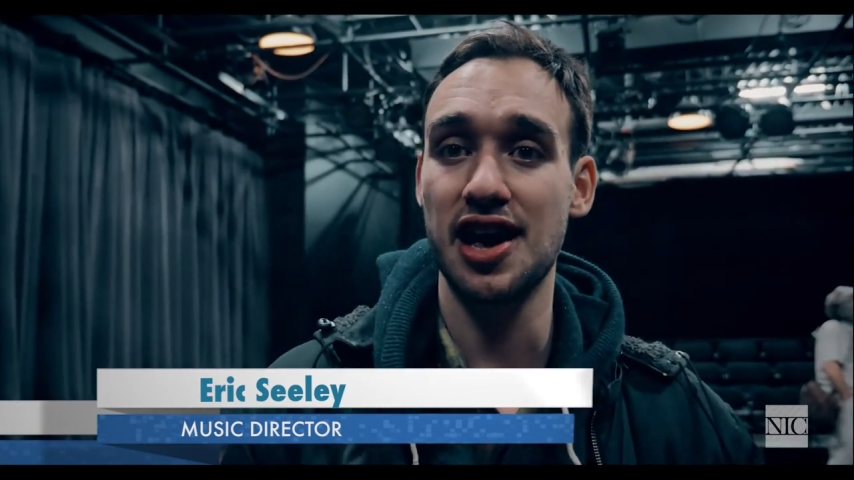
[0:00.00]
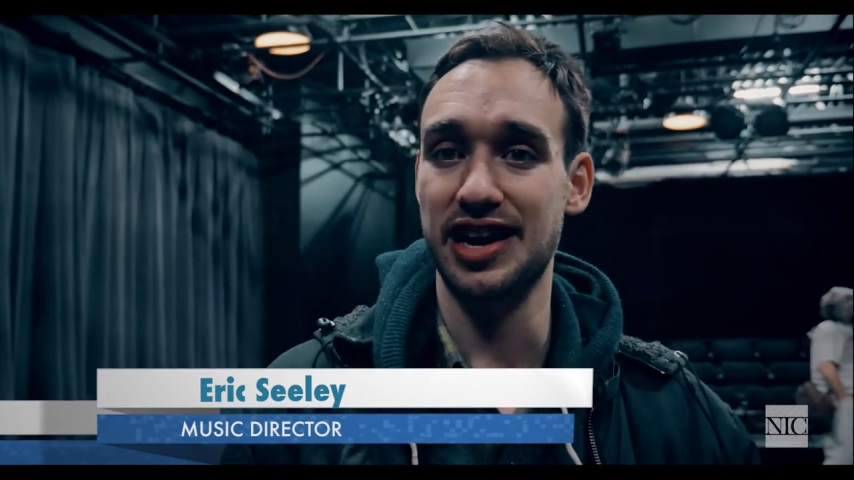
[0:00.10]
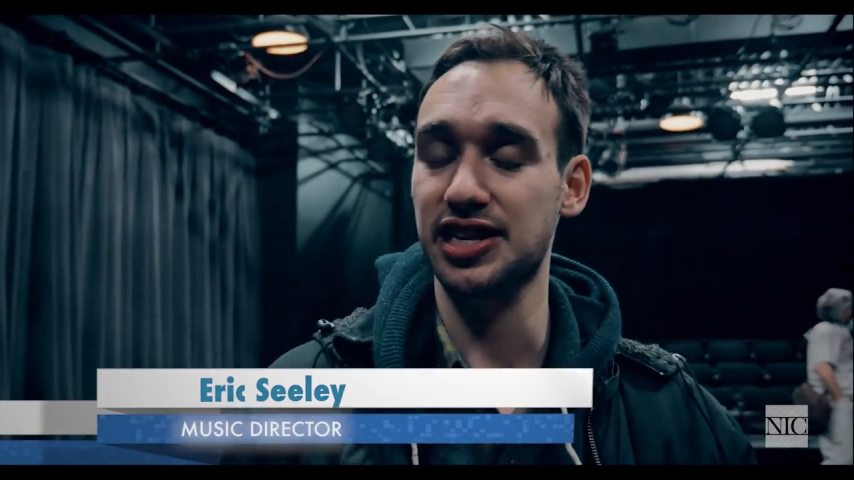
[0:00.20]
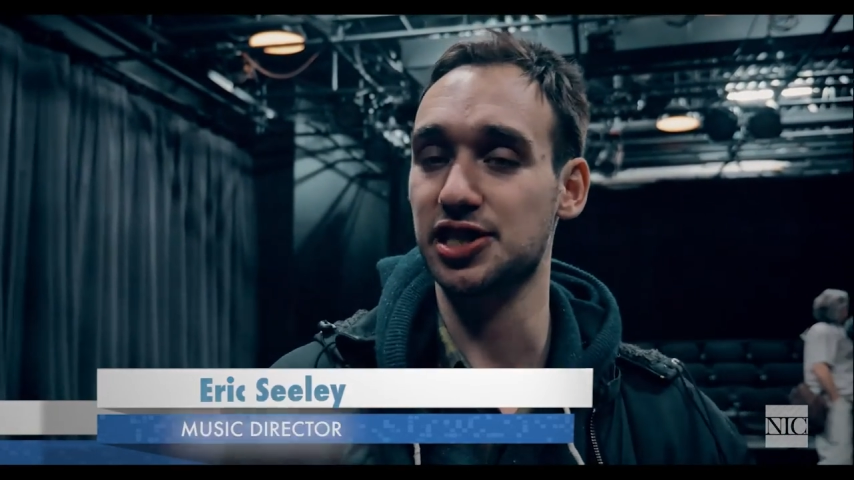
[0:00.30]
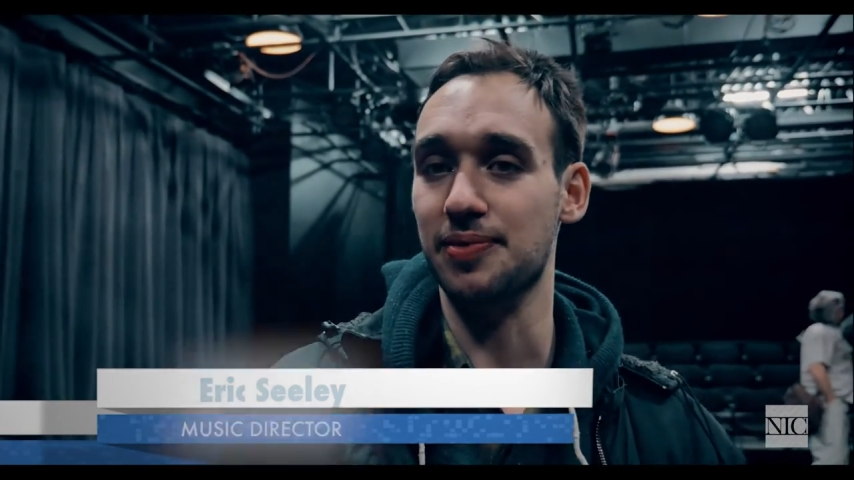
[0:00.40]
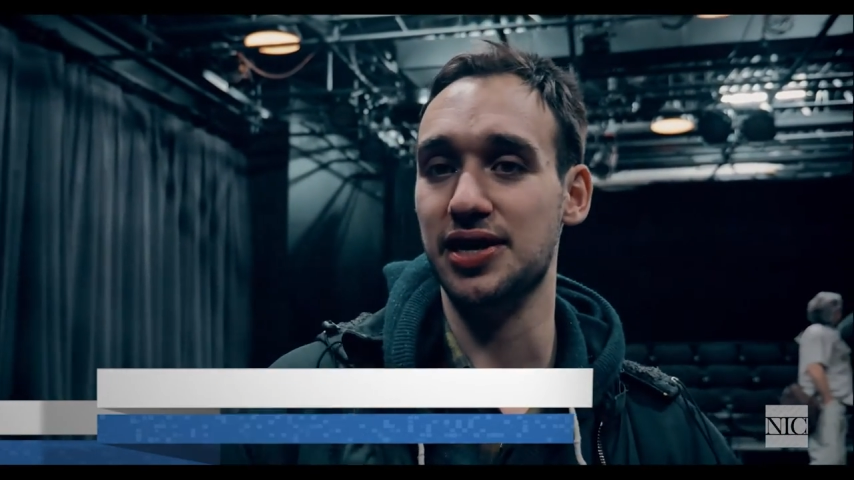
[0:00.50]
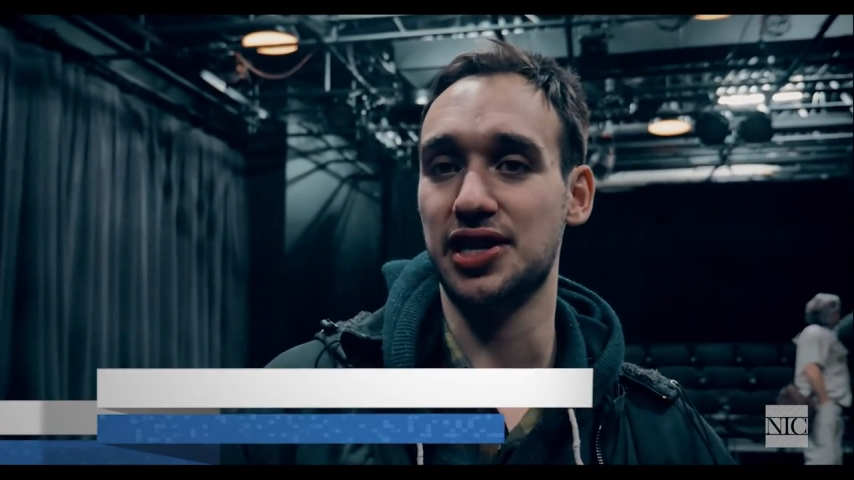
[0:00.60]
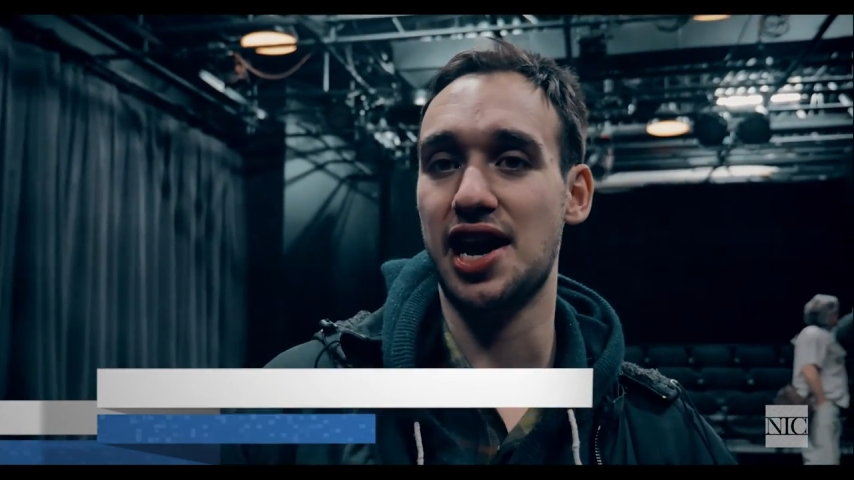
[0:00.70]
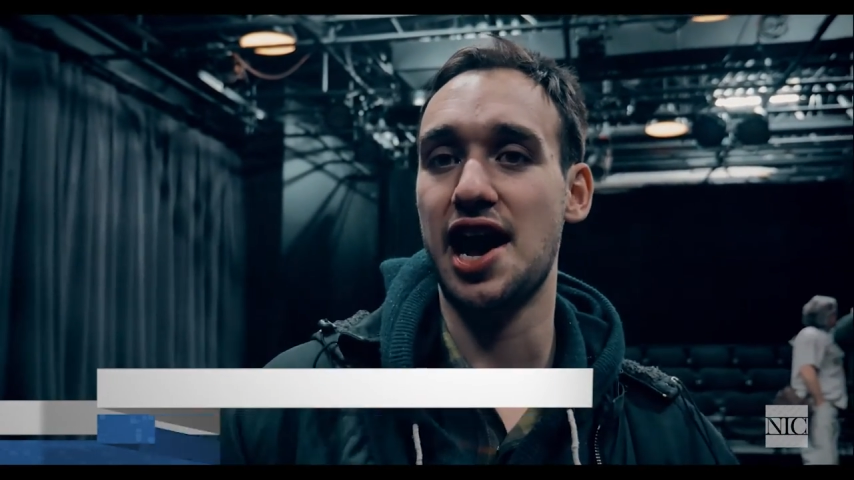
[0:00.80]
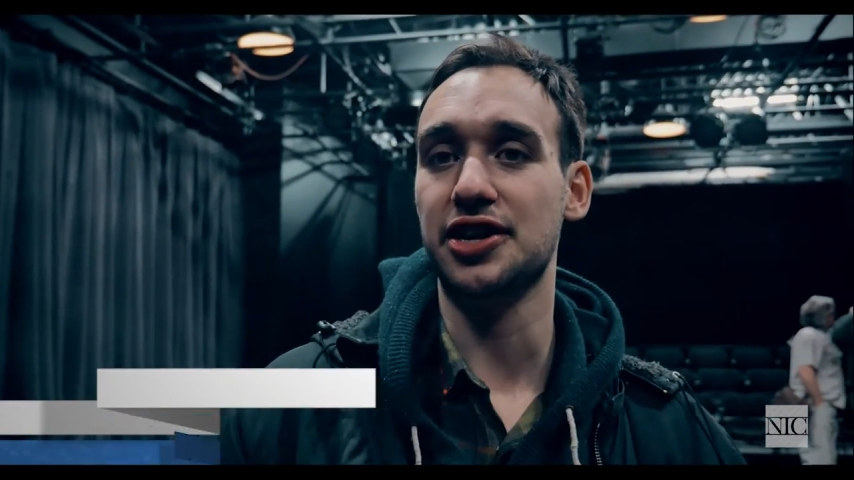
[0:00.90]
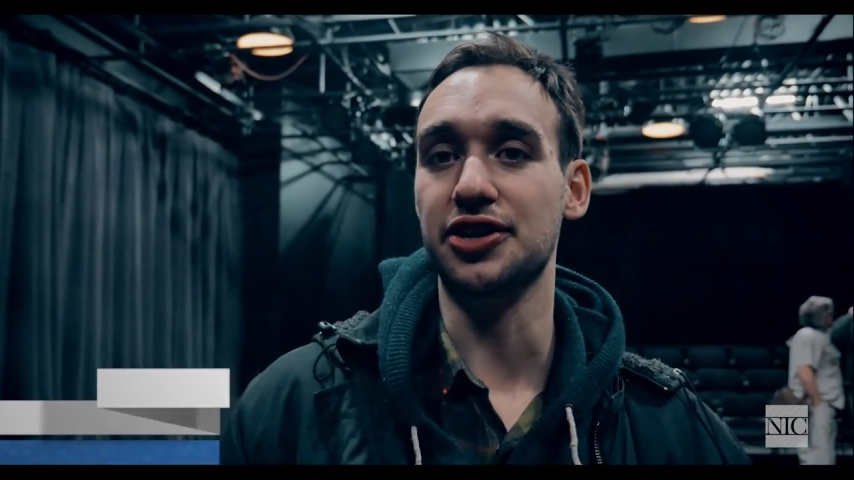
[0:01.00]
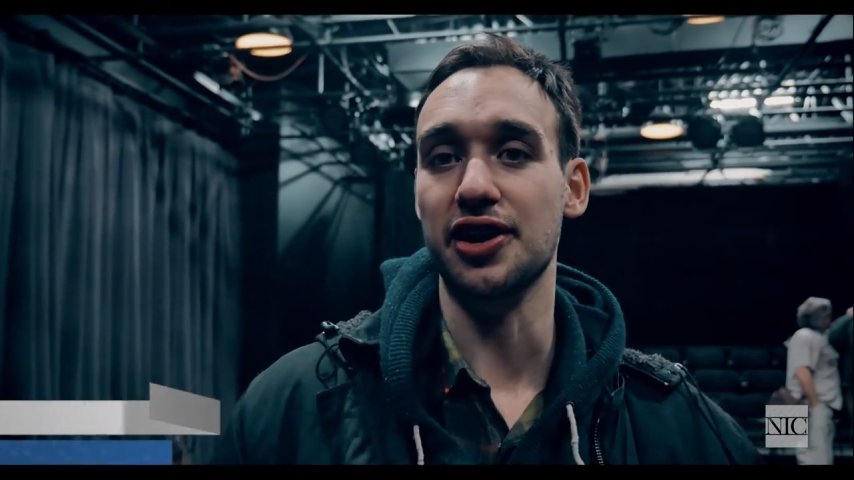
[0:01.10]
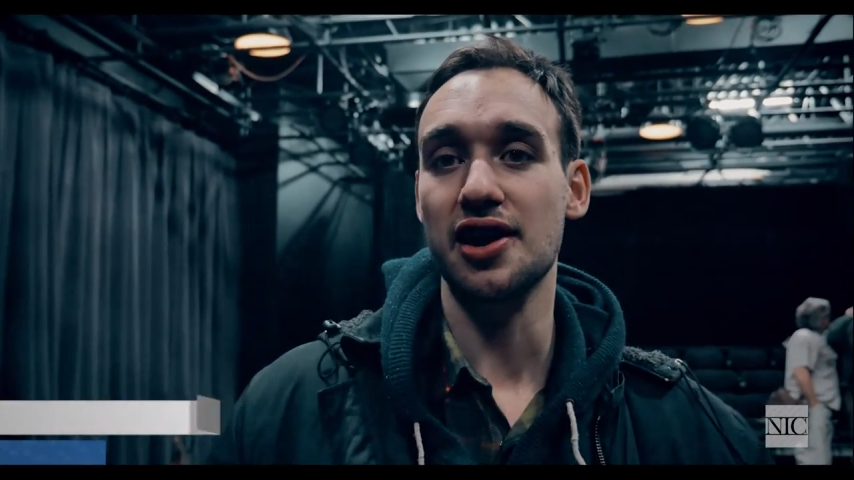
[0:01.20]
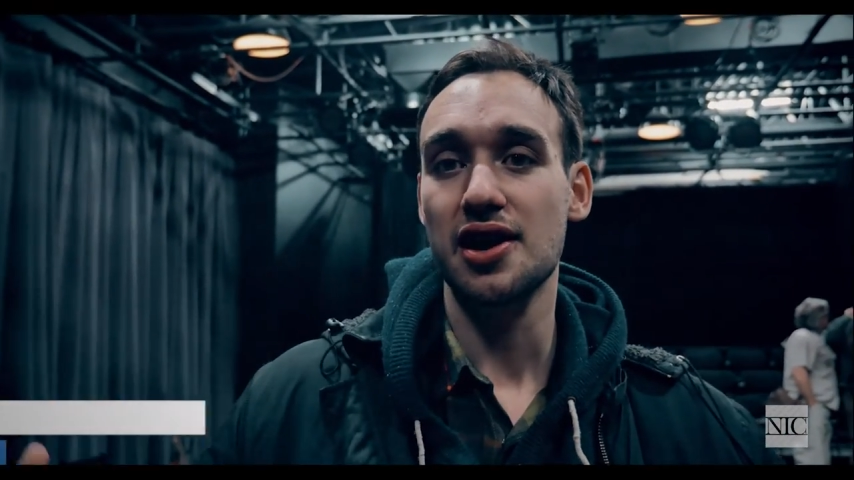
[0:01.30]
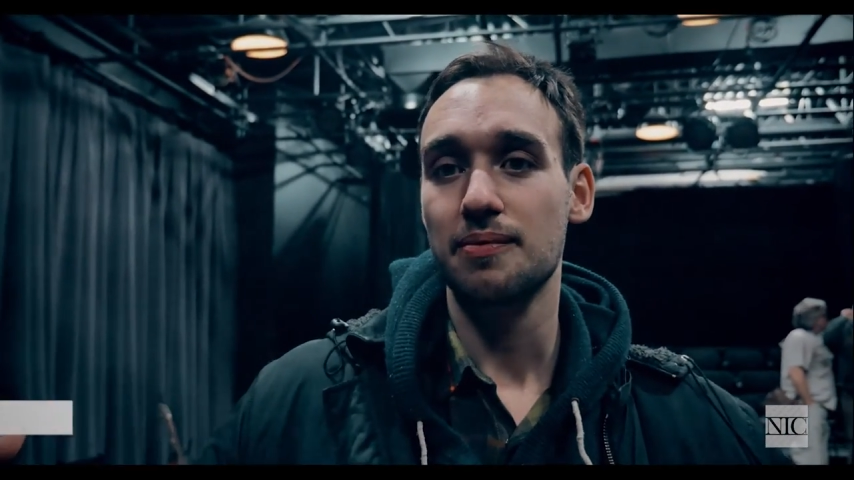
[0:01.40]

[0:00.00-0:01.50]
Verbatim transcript: and he's an amazing actor.